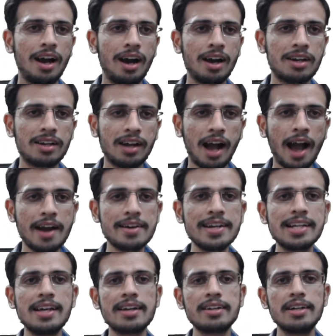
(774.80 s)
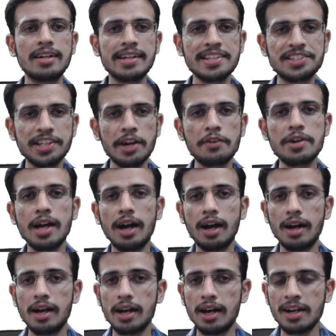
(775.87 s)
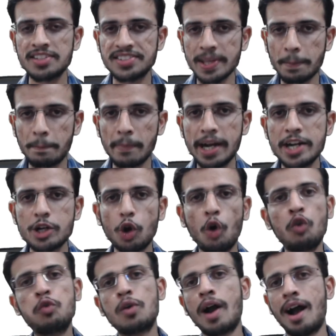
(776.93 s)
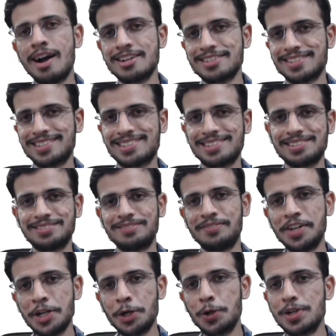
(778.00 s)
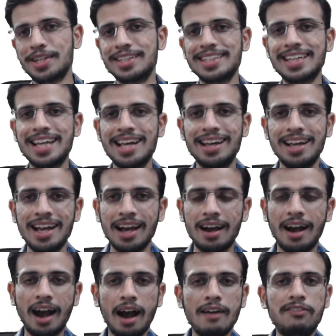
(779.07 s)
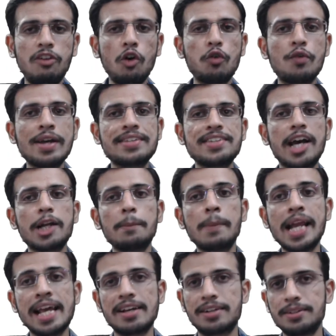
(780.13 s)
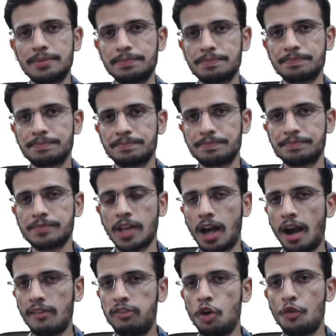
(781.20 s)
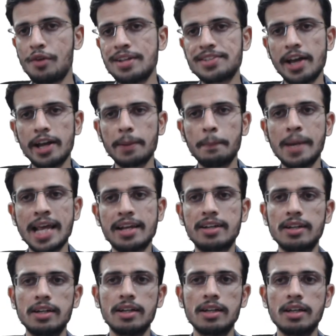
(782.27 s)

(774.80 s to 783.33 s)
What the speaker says: A car dealer received a shipment of cars. Very good. Half of which are black. Half of which are black.